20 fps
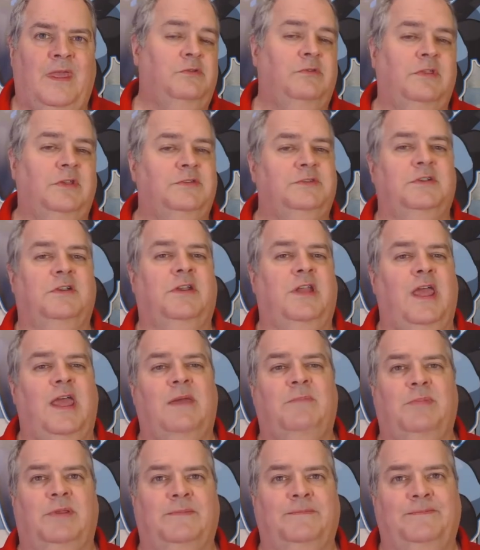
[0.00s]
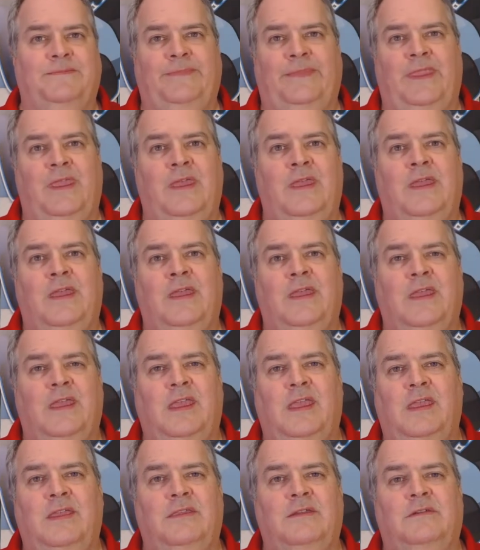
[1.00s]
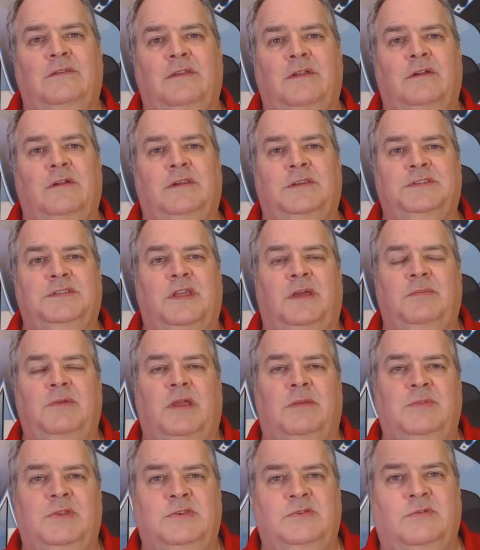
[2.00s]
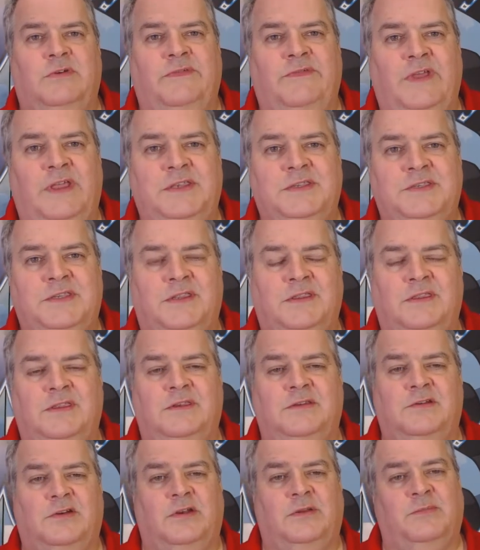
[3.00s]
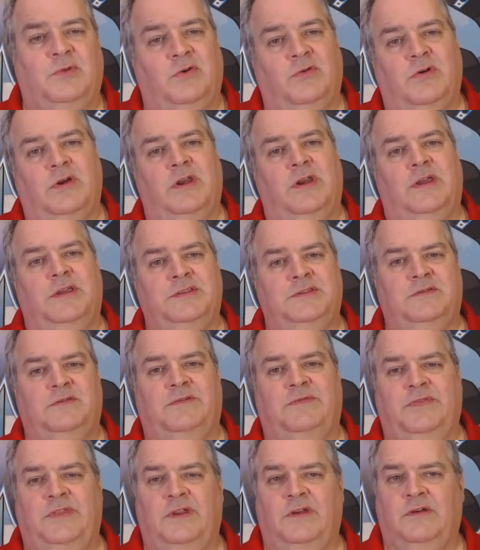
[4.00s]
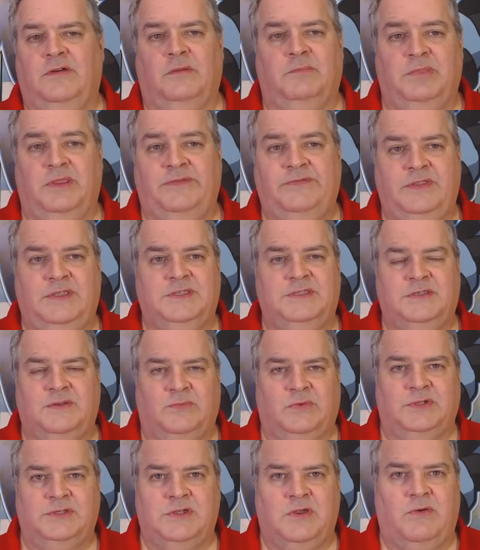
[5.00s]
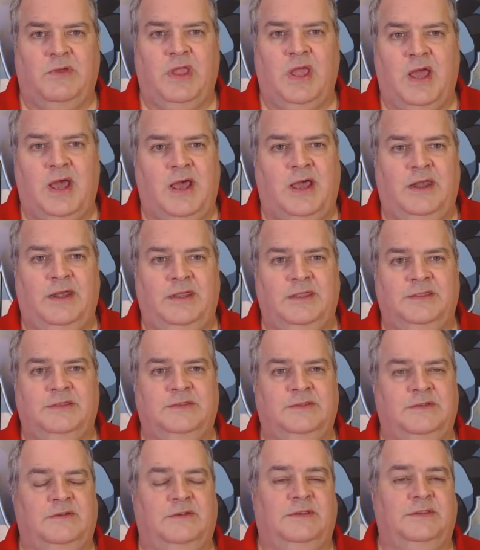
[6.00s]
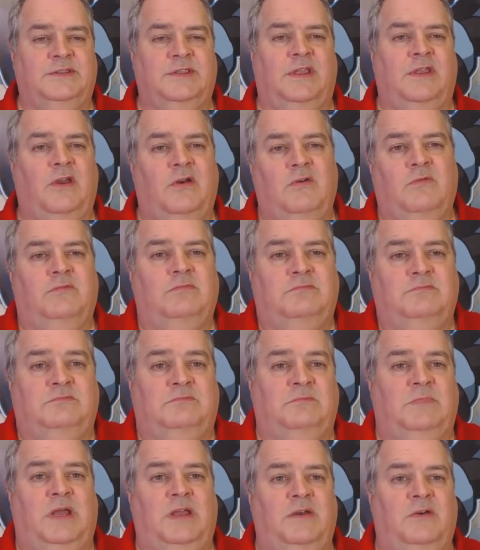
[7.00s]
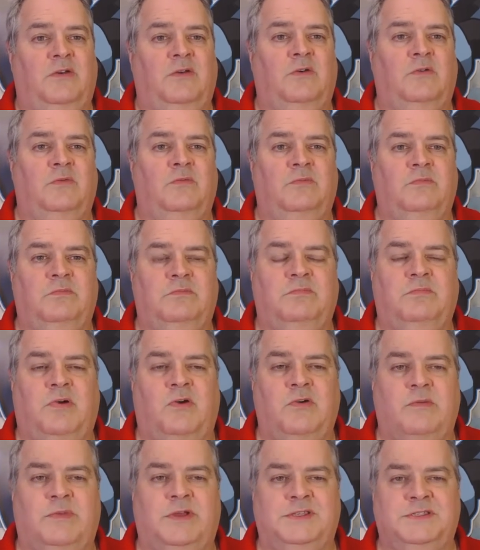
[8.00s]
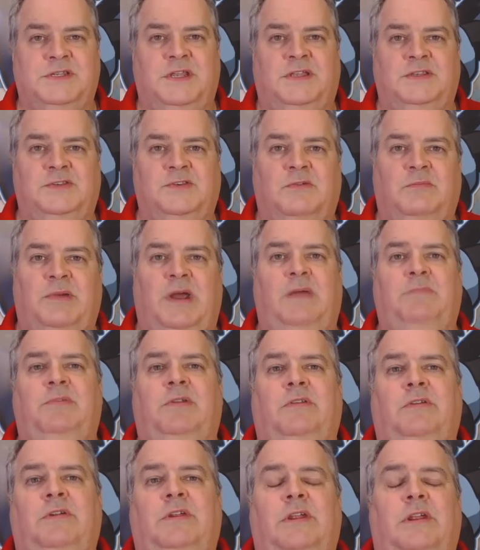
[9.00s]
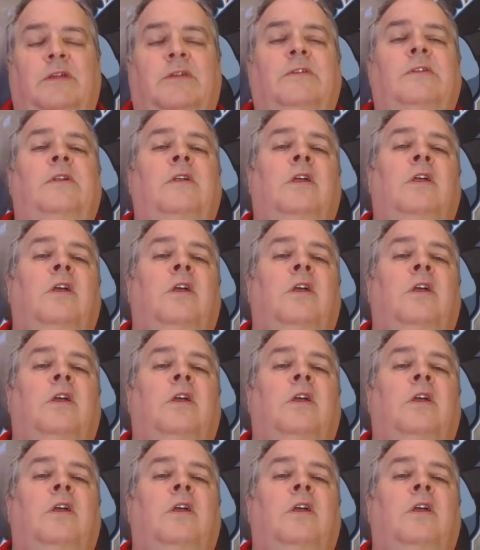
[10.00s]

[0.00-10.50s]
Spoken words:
two things are going to happen. Either they're going to stop coming to events, and the tournament organizer, if they're oblivious to what's going on, is going to say, oh, I don't know, Pokemon's not so popular here.